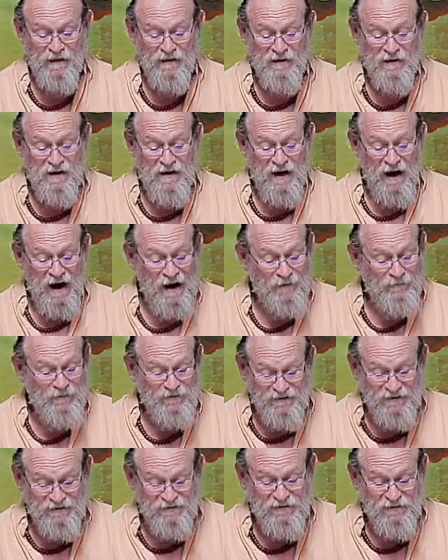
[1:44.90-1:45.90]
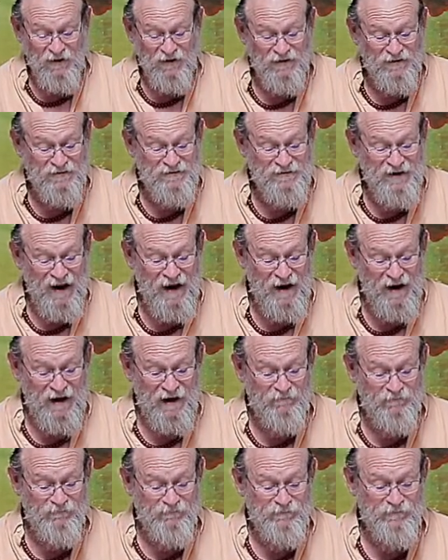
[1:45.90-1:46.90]
Opposites are the
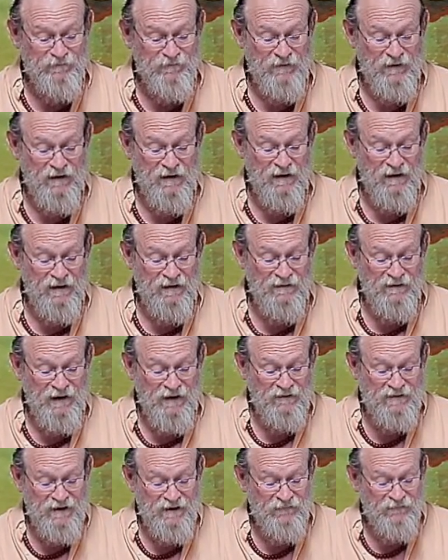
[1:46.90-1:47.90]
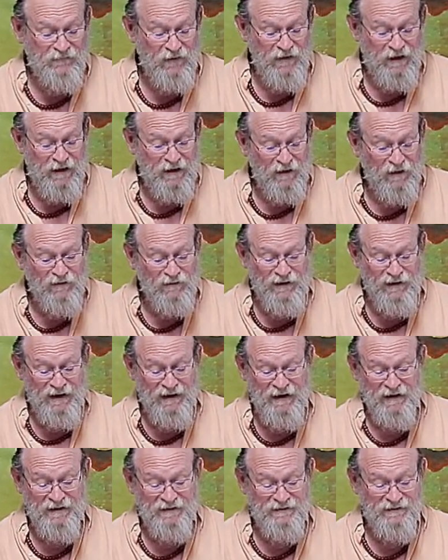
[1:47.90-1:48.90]
same, they're differing only
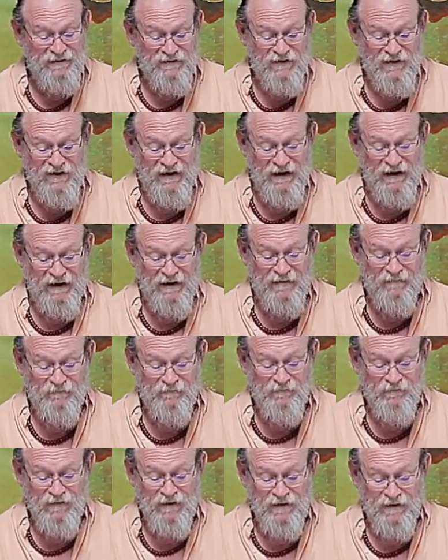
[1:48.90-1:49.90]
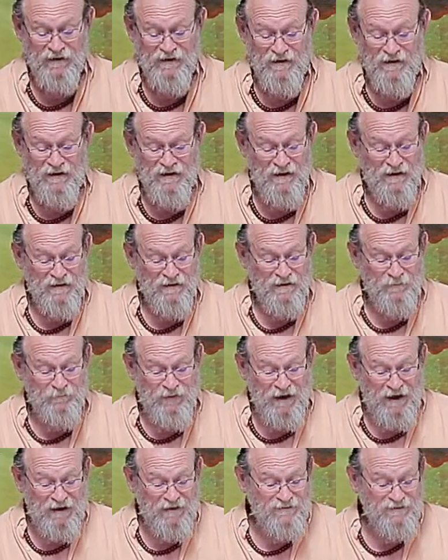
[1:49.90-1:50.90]
in degree. The
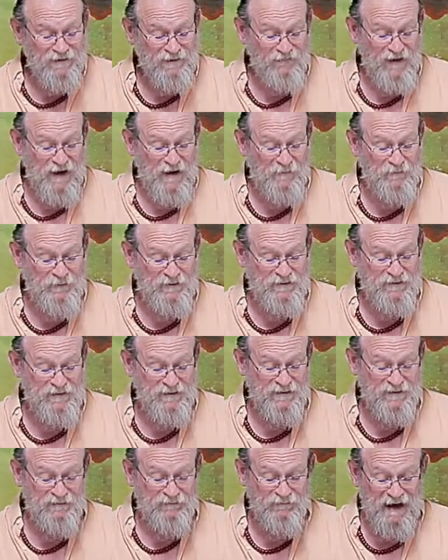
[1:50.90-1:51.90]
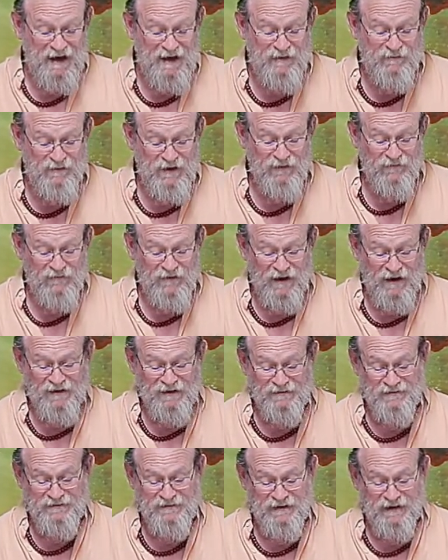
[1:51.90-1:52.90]
pairs of opposites may be
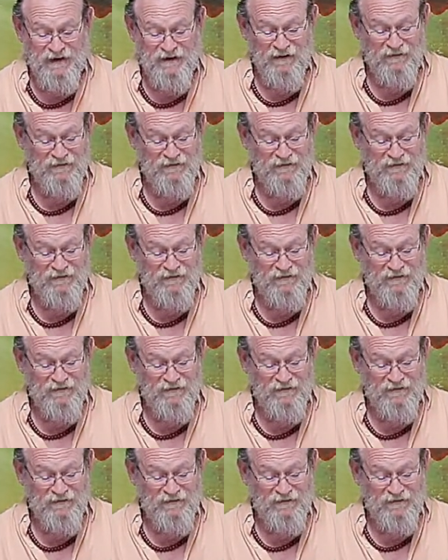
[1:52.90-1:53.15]
reconciled.